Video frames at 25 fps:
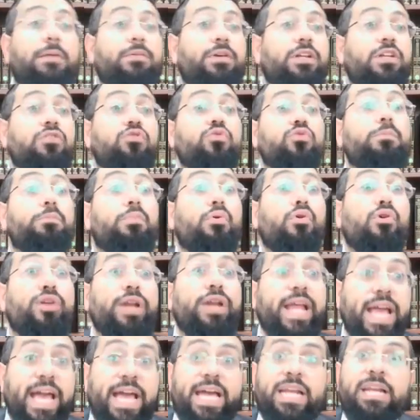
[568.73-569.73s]
I'm going to do
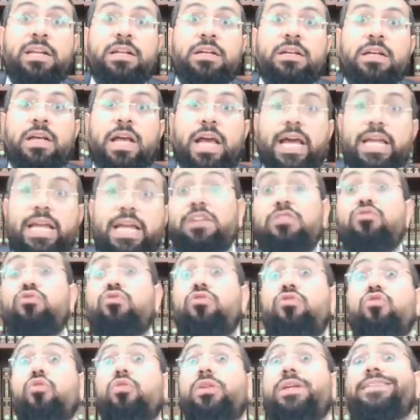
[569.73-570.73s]
Borer and I'm going
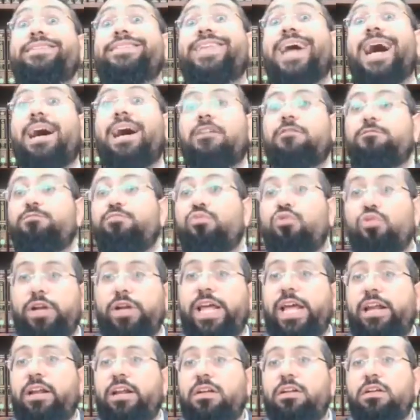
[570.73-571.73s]
to do Tolada of
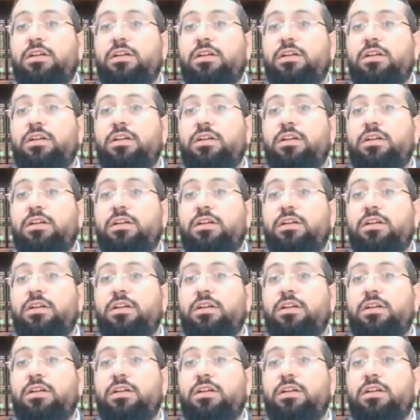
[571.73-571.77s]
Borer